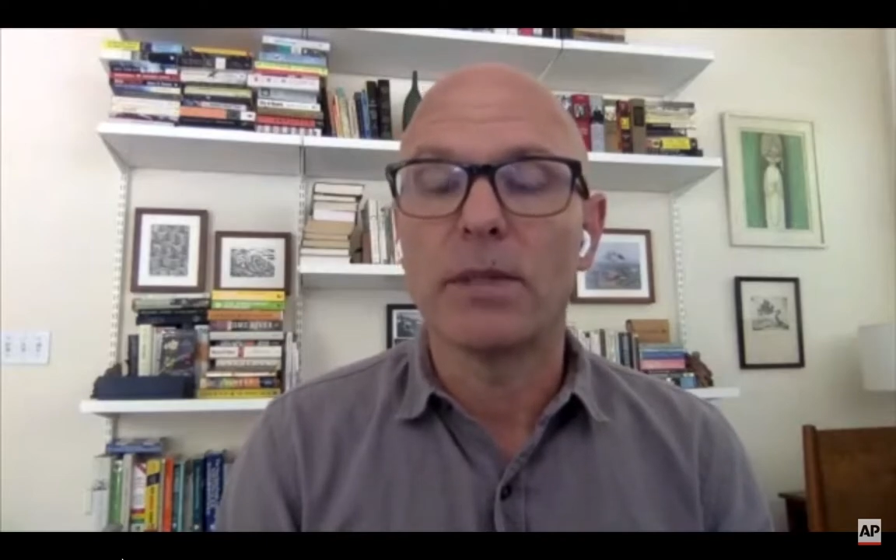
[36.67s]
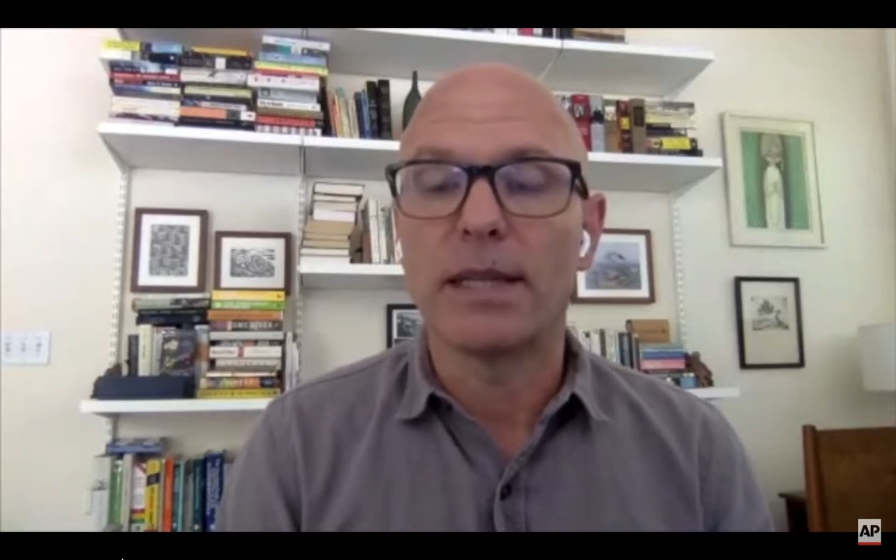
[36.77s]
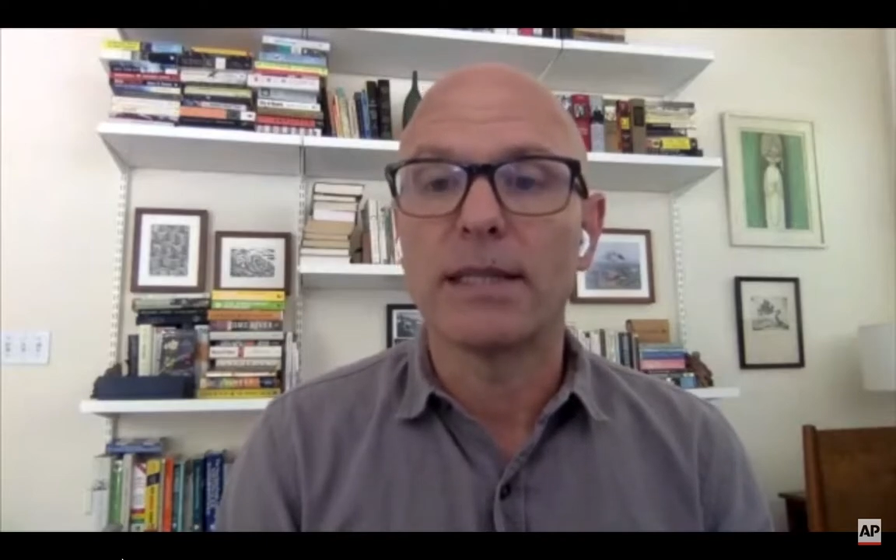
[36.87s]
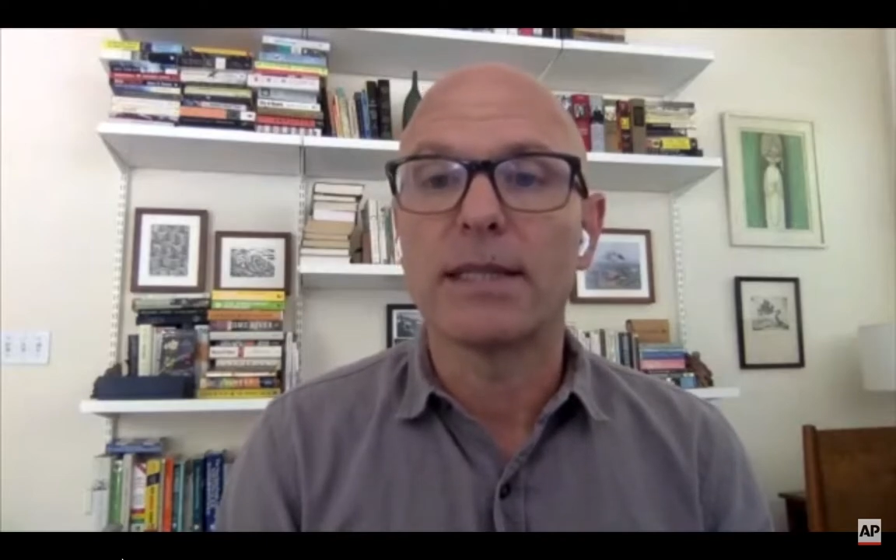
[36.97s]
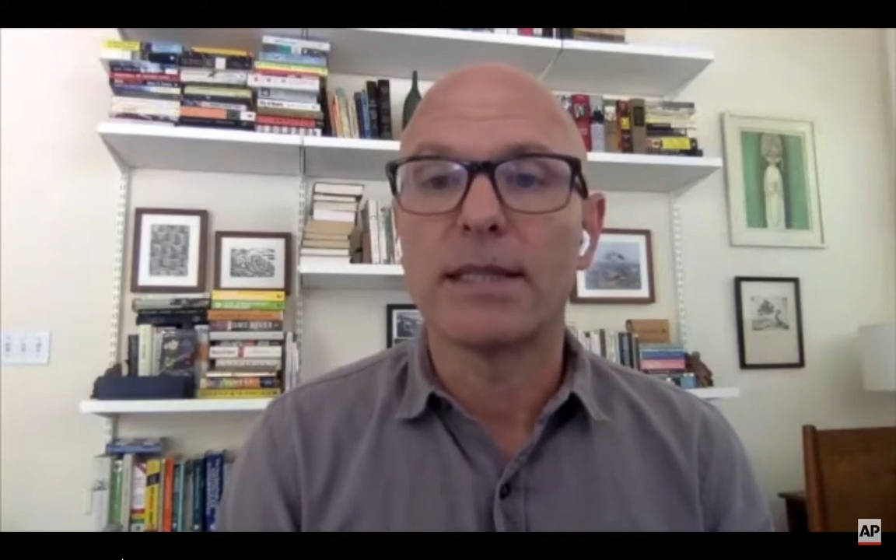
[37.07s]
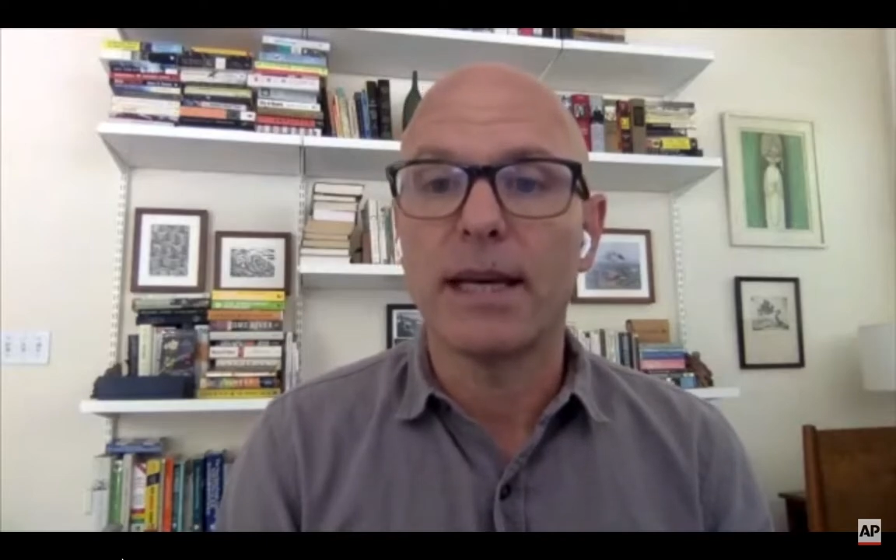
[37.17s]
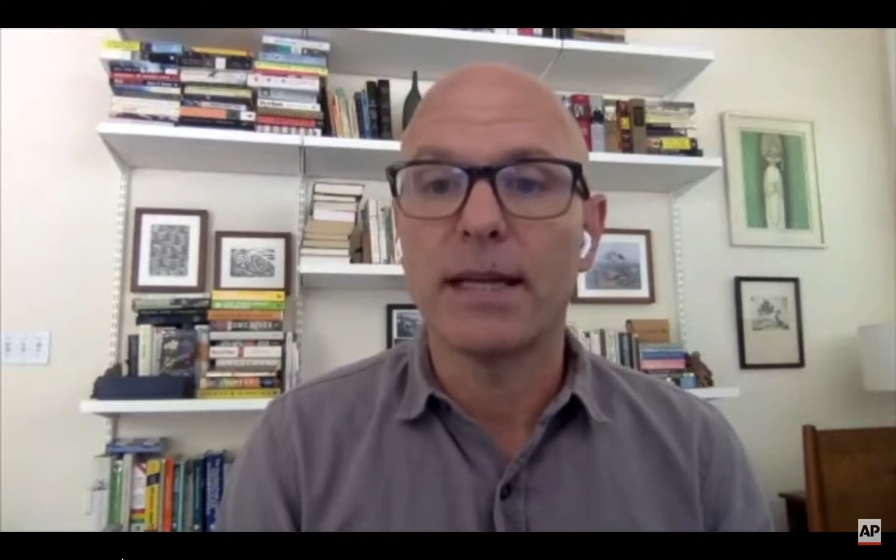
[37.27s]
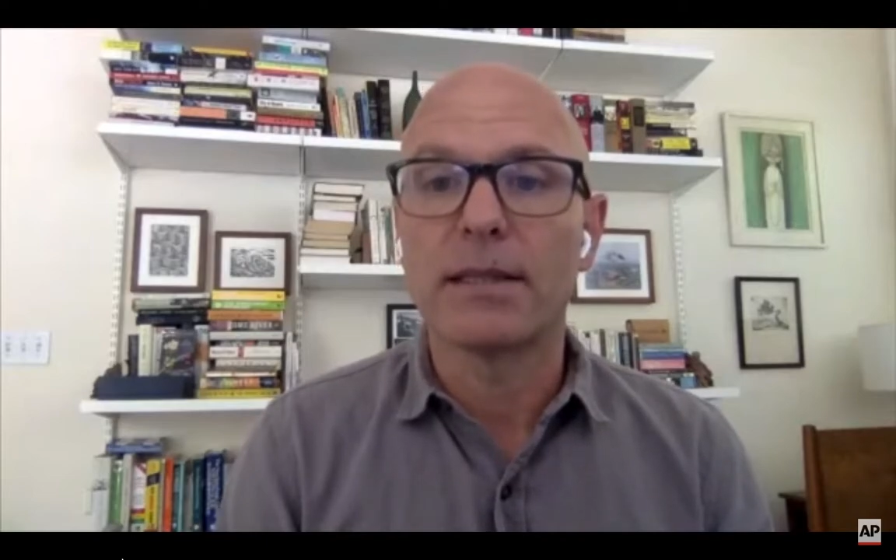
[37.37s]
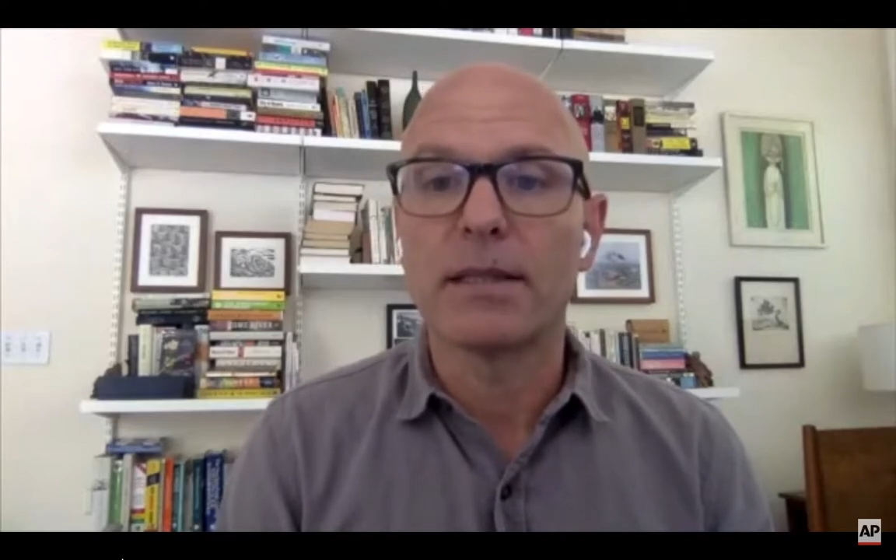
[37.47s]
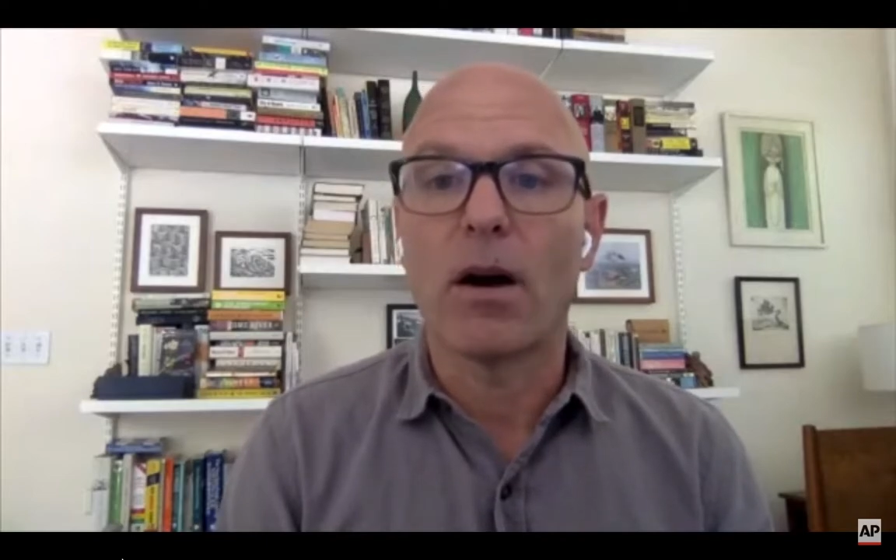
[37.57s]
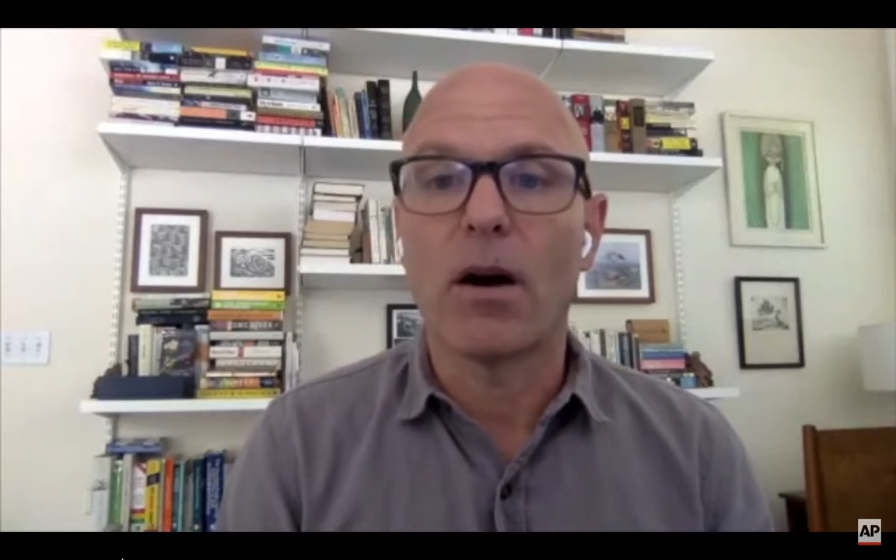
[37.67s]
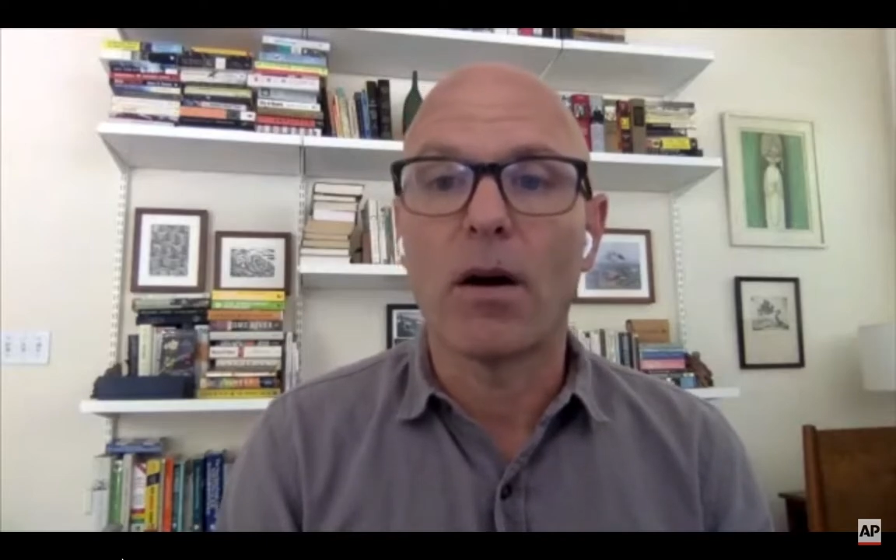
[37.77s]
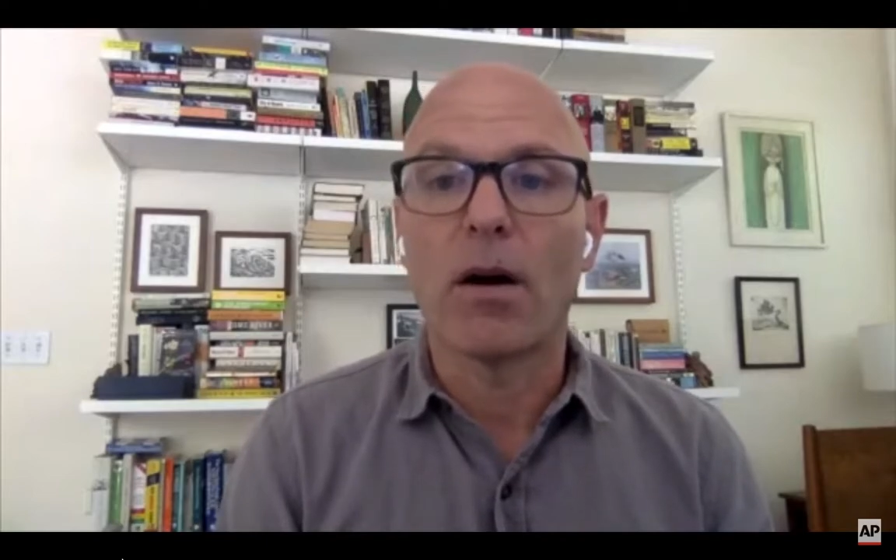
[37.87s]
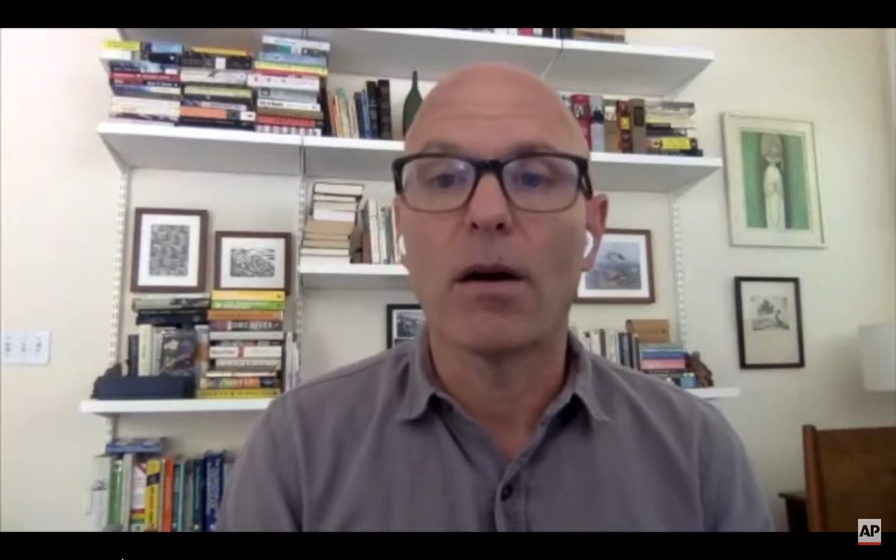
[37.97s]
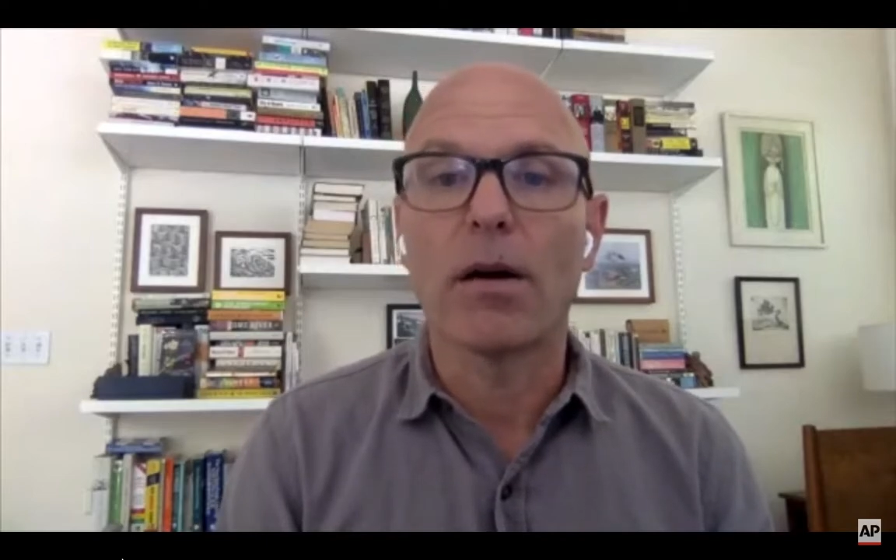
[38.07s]
was that states
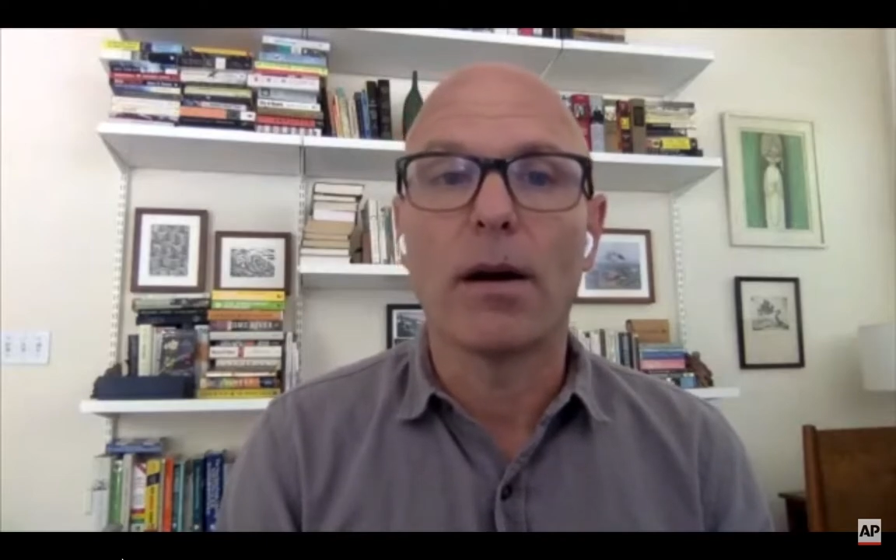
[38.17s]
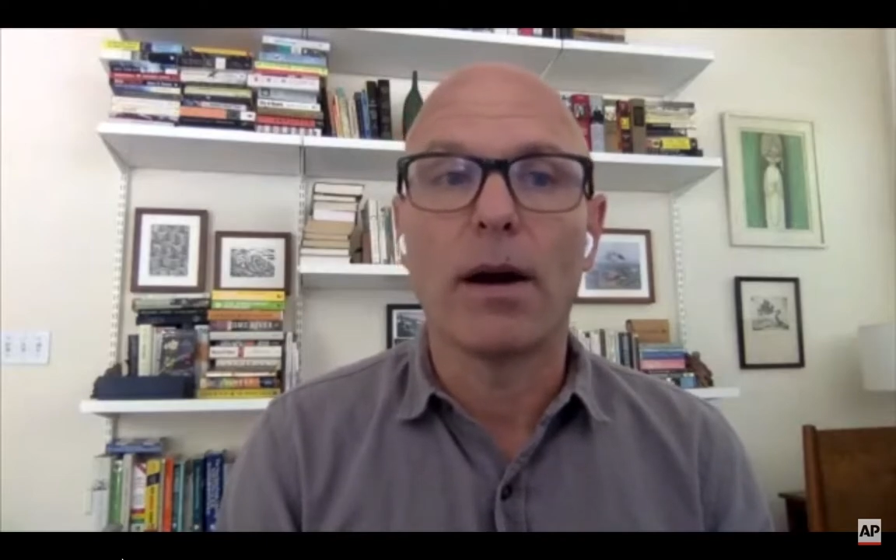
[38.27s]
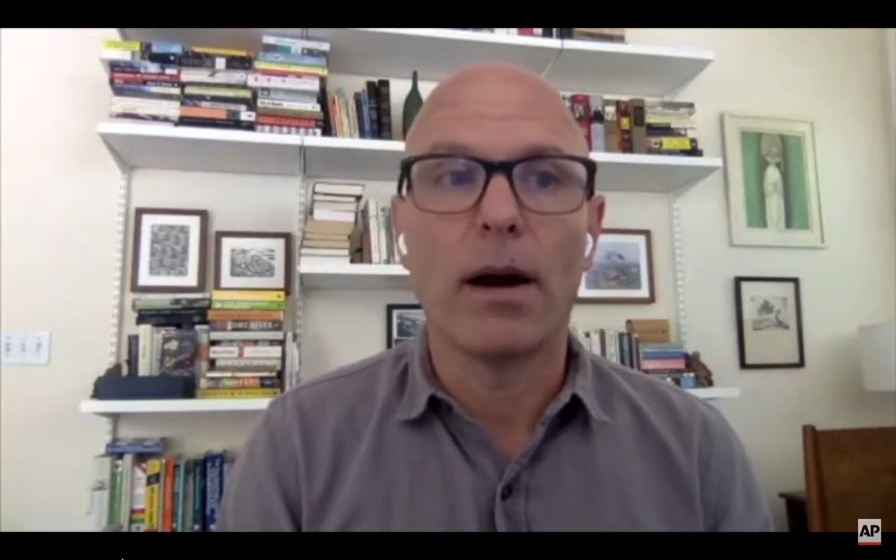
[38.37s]
are